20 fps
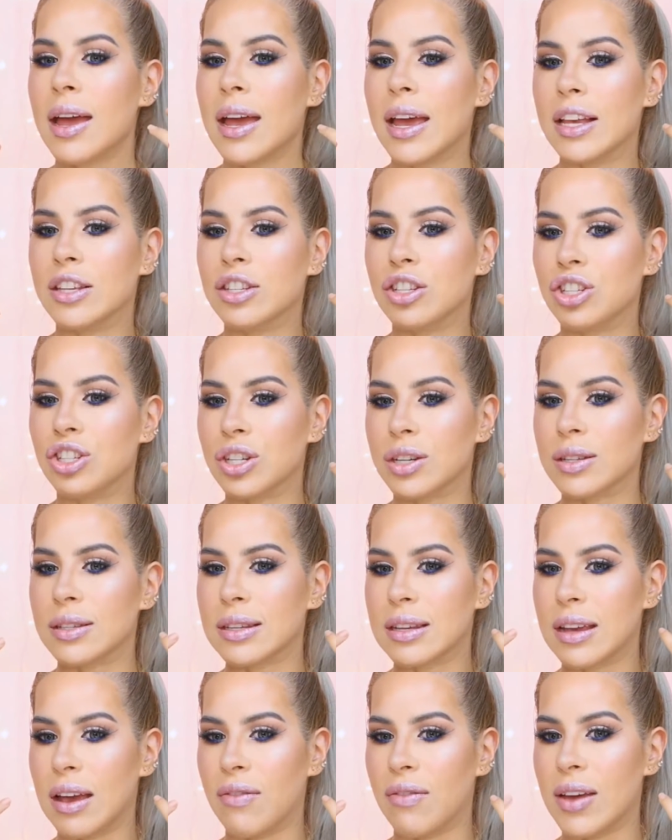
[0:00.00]
it's
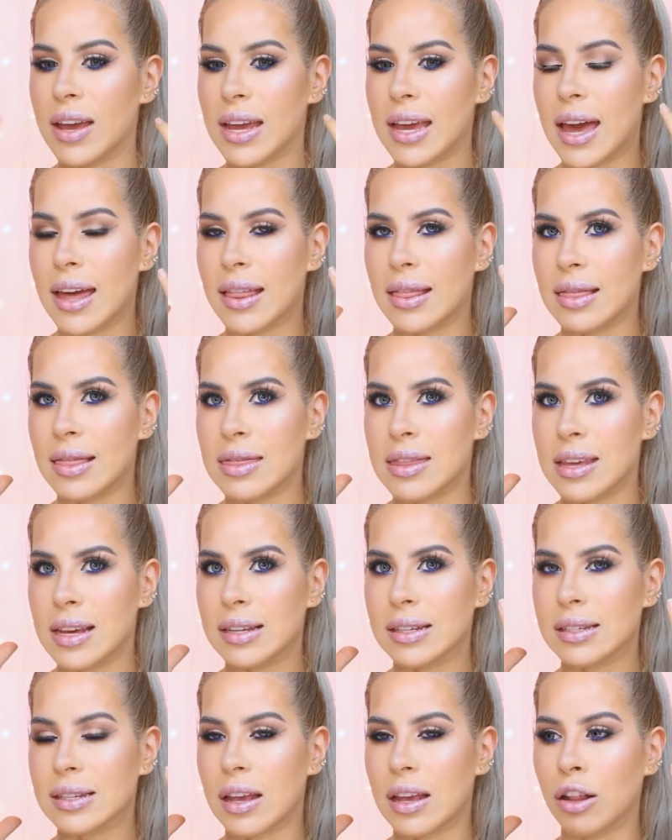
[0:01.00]
just giving it
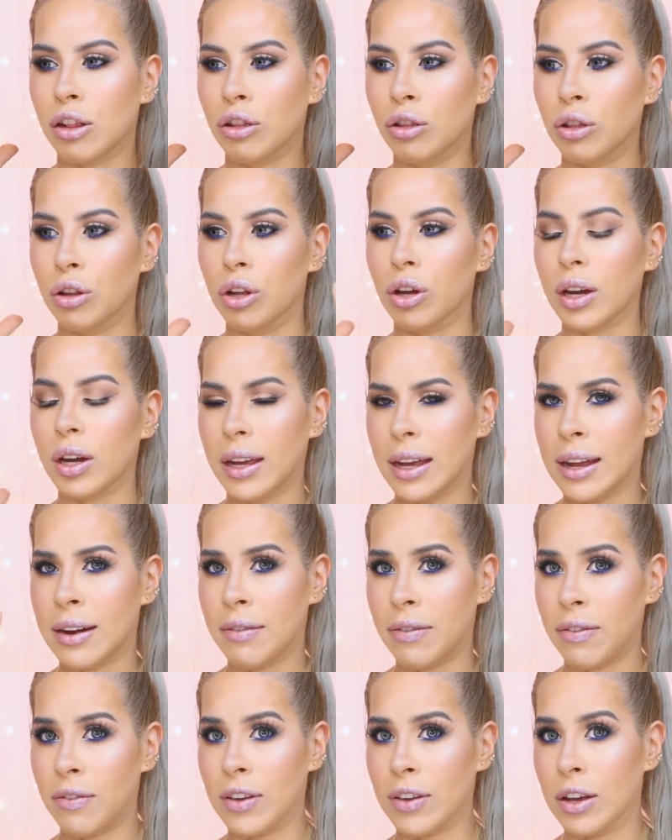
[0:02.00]
this look
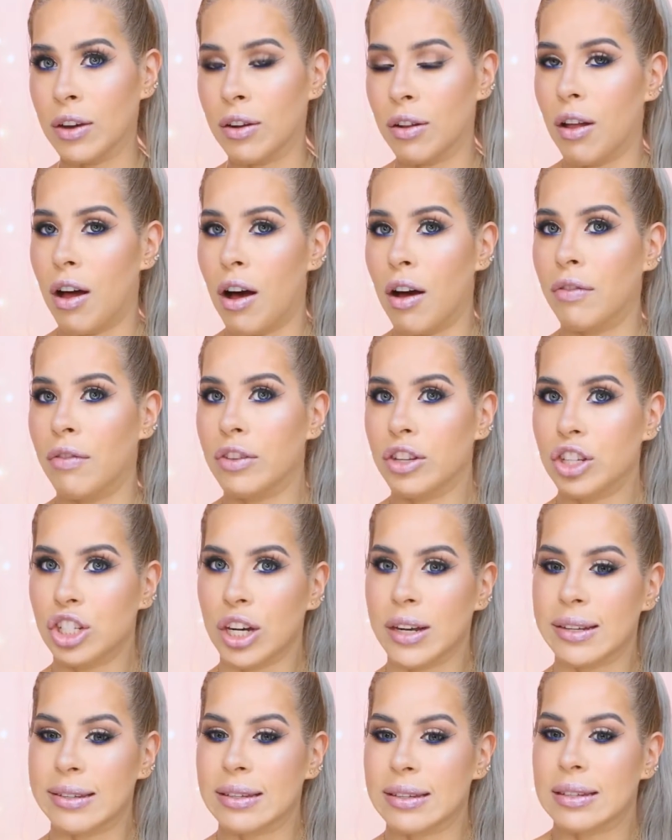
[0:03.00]
and feel of
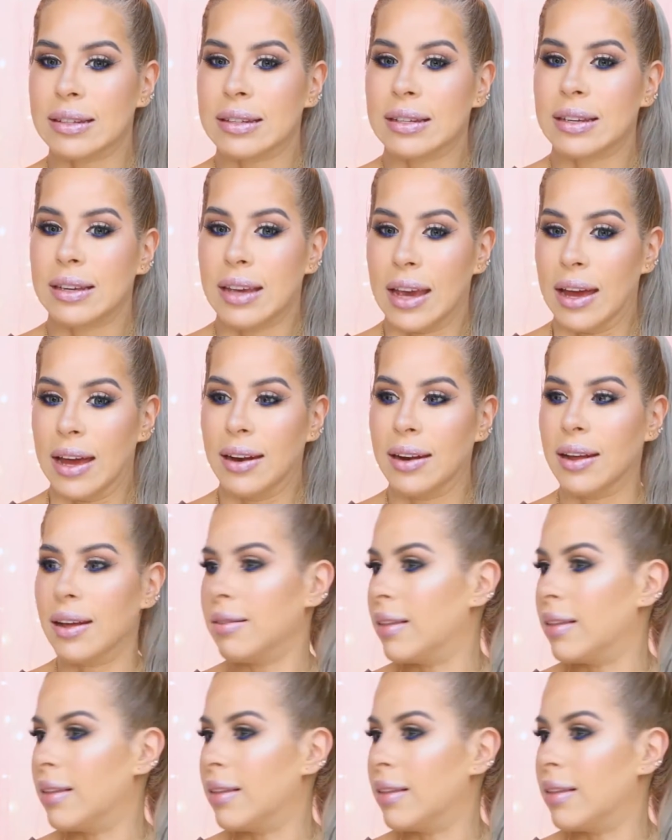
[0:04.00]
just skin.